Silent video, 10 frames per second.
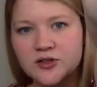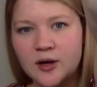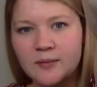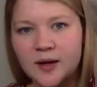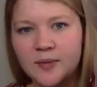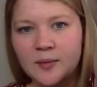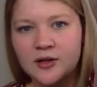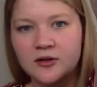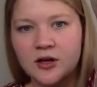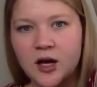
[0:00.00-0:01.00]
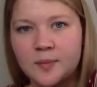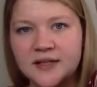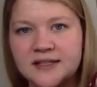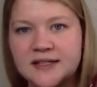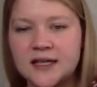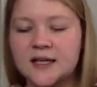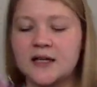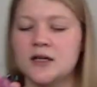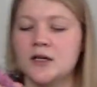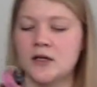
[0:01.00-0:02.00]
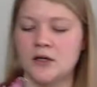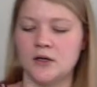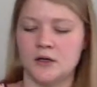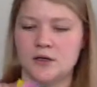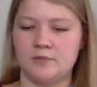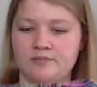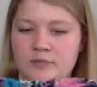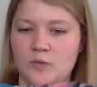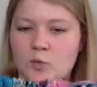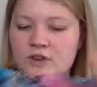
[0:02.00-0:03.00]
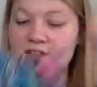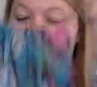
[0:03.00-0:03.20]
so I might be able to look up and see what